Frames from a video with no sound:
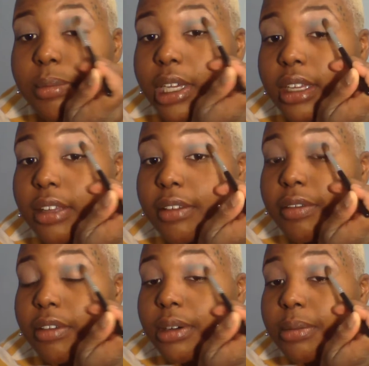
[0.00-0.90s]
back and
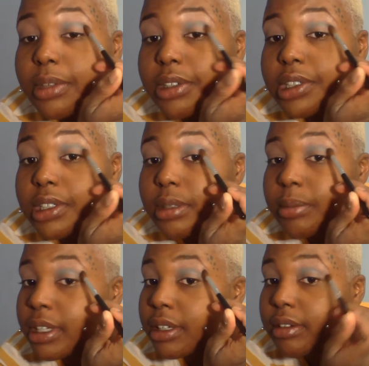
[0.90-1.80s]
forth motion.
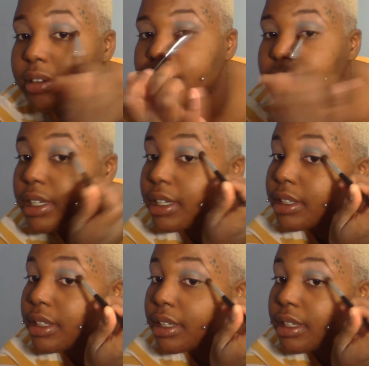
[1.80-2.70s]
I'm not going like
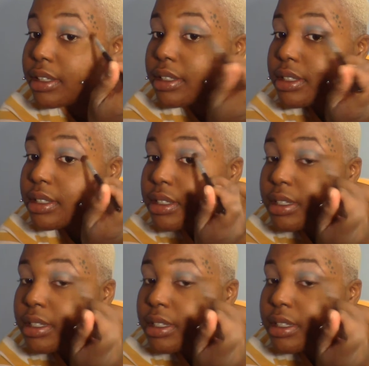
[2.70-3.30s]
this.